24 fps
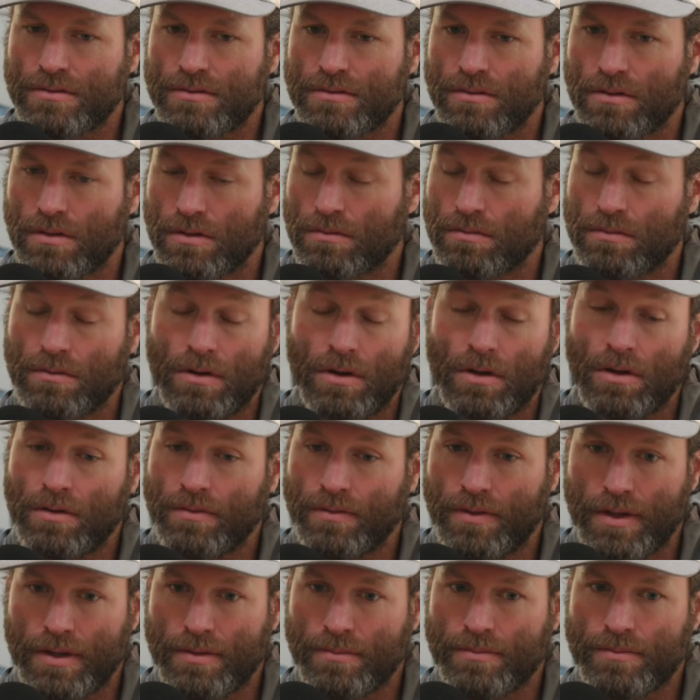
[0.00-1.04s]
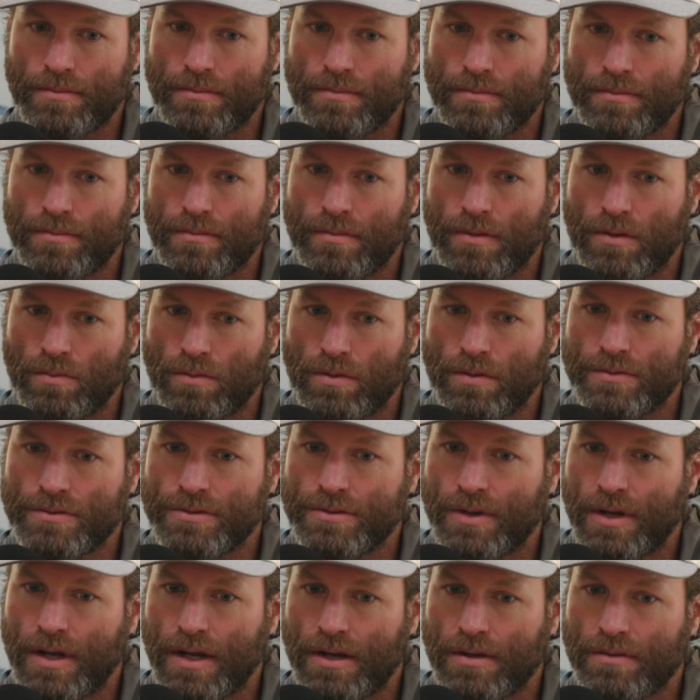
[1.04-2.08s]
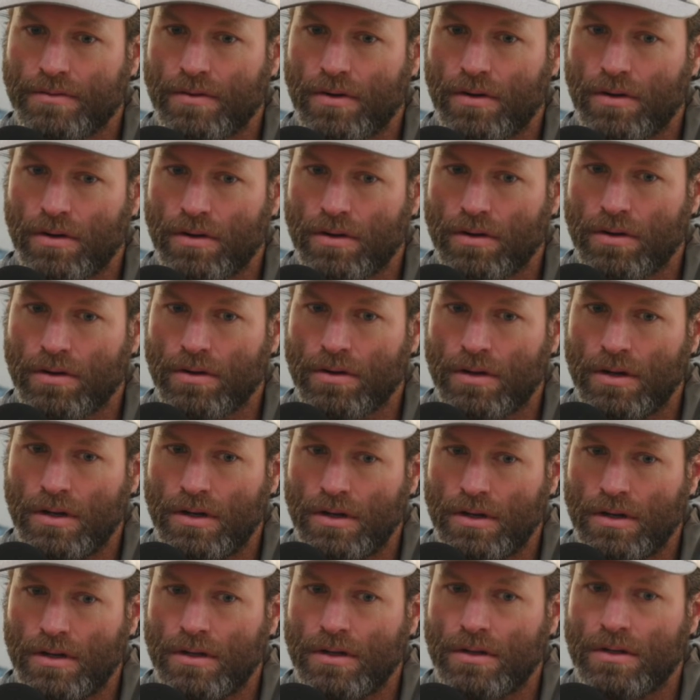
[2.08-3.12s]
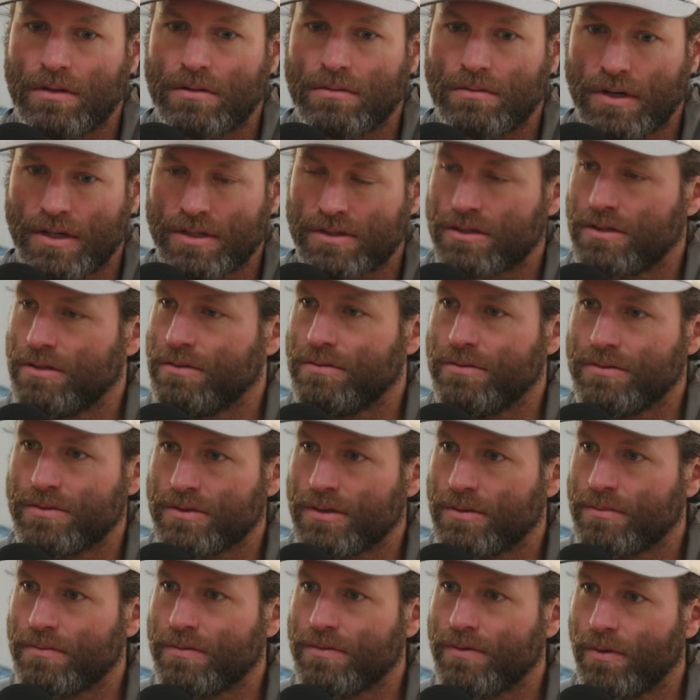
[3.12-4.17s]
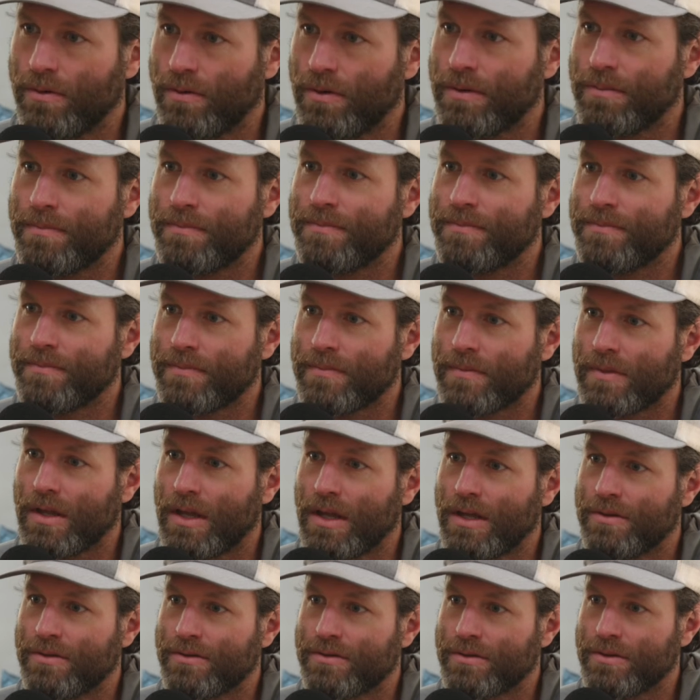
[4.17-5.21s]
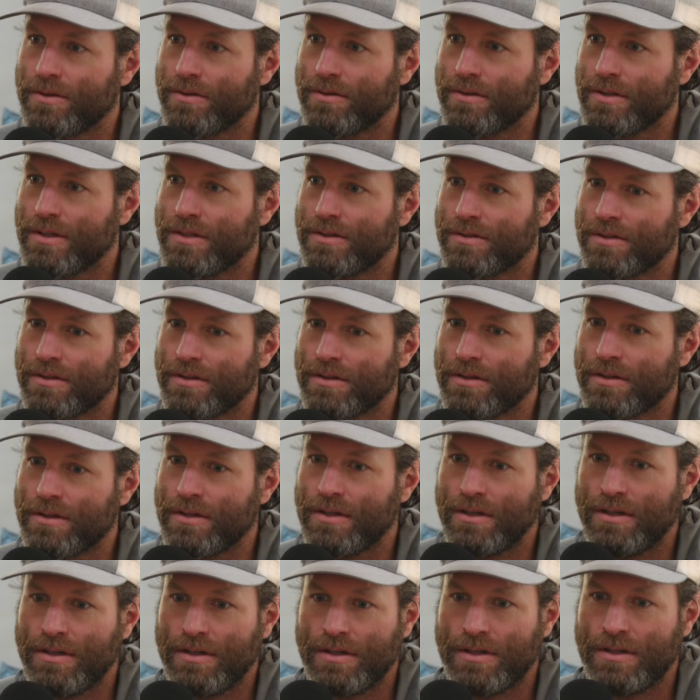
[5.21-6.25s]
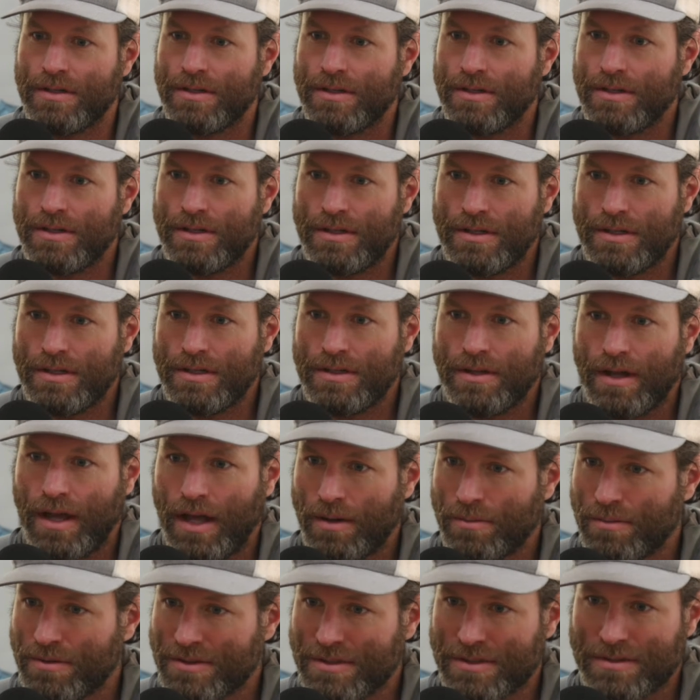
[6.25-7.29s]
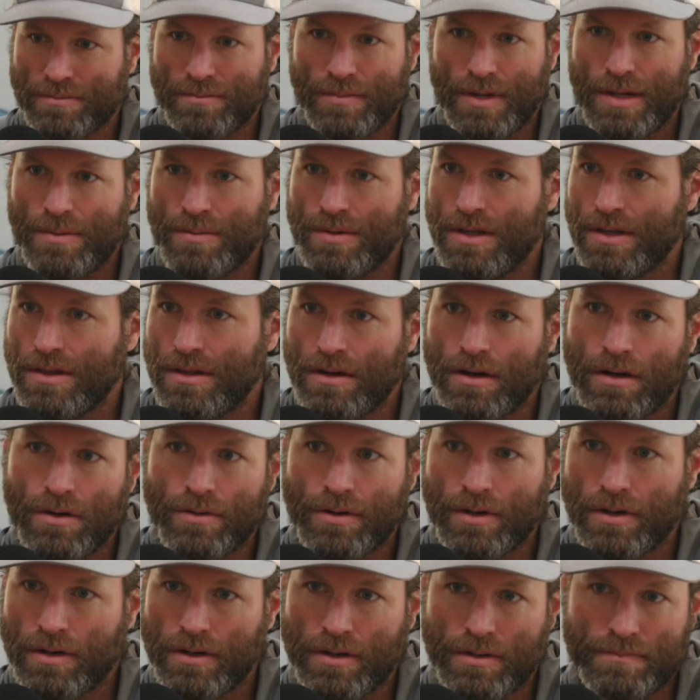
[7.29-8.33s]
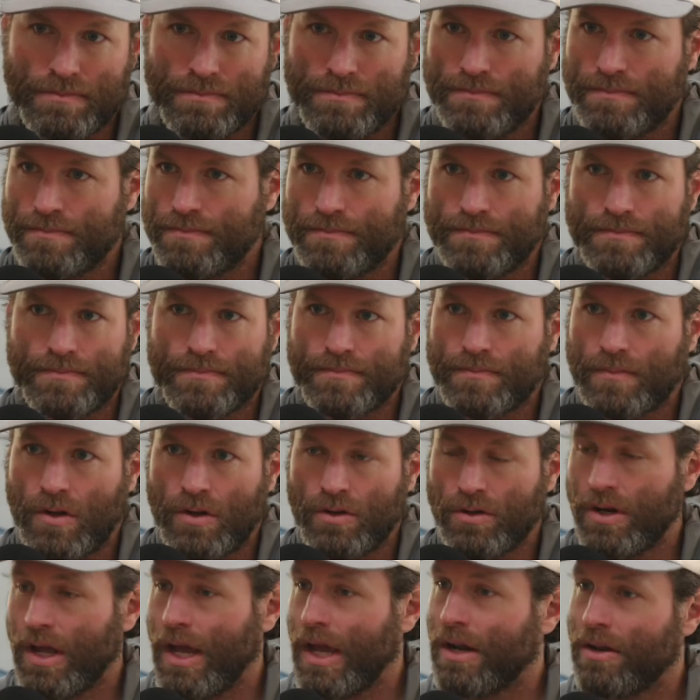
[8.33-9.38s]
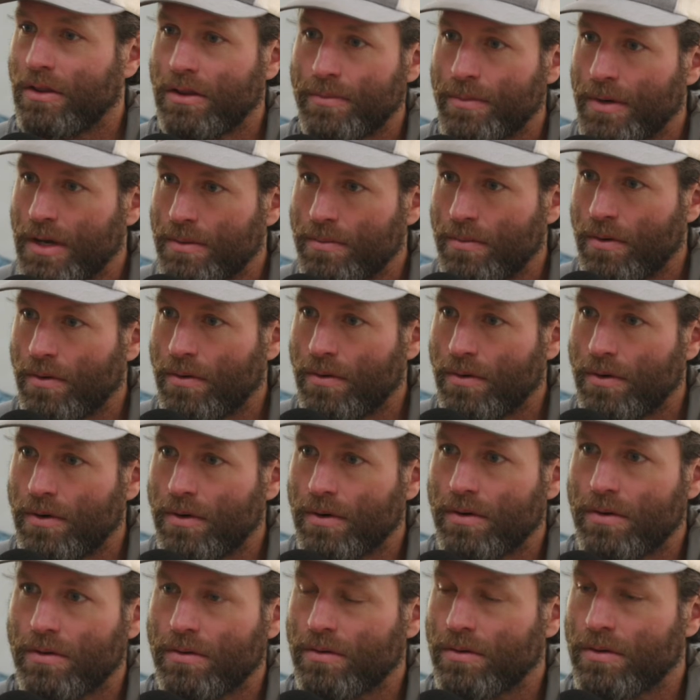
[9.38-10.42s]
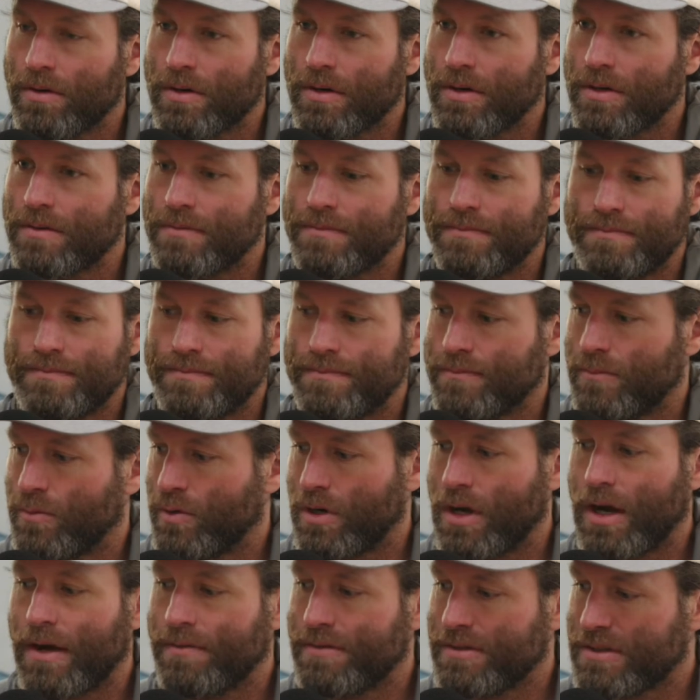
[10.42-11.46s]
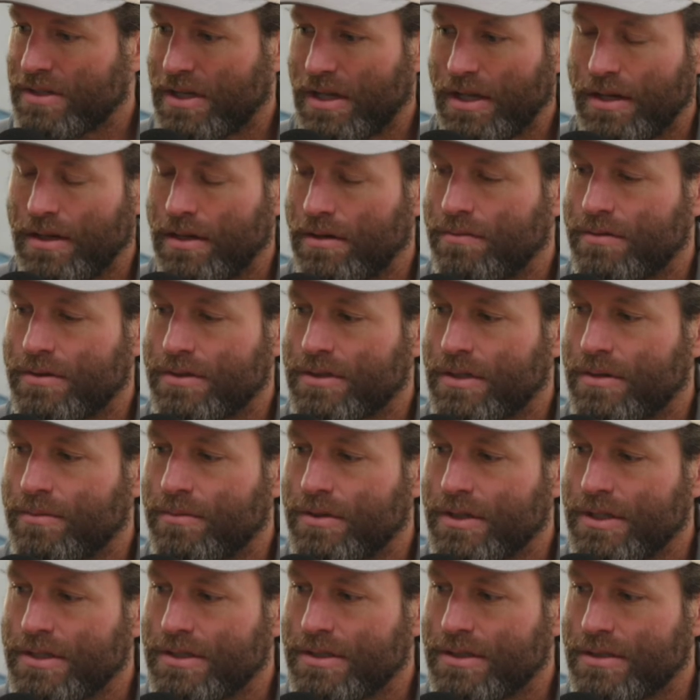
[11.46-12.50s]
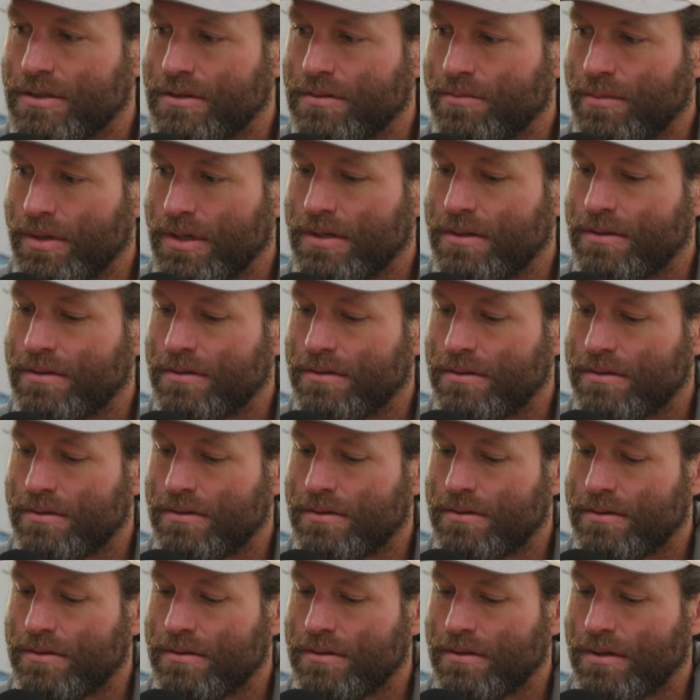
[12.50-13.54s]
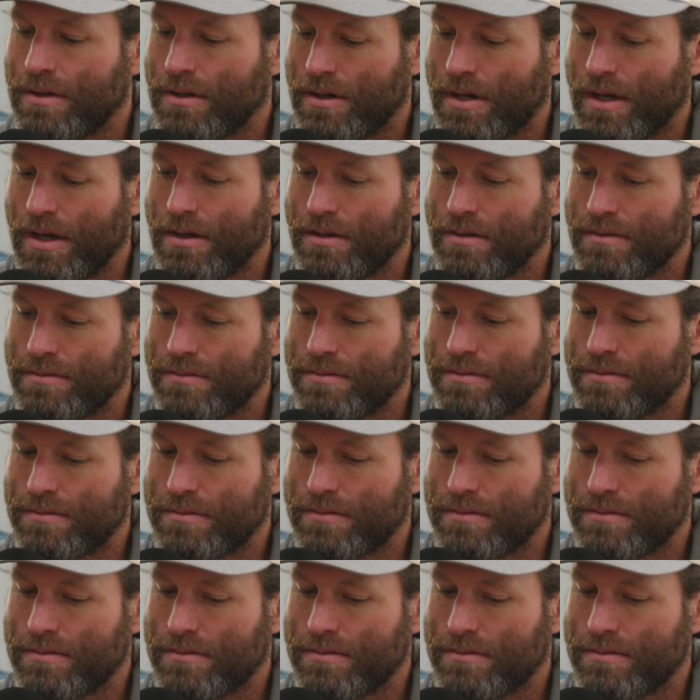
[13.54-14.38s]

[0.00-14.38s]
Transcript: or all of them, the wolves you have, are rescued in some form. And so these are animals that maybe the owner couldn't handle them anymore or were confiscated for some reason, but they're kind of